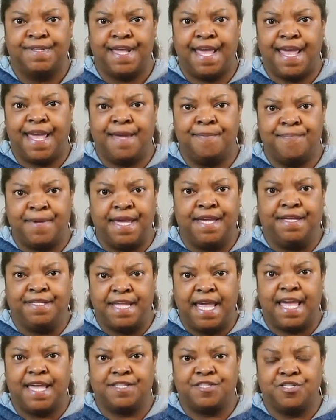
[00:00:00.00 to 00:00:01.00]
and be a
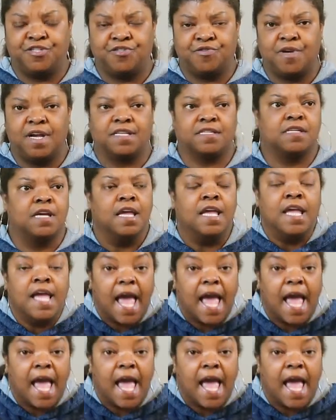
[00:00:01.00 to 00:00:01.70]
dance instructor.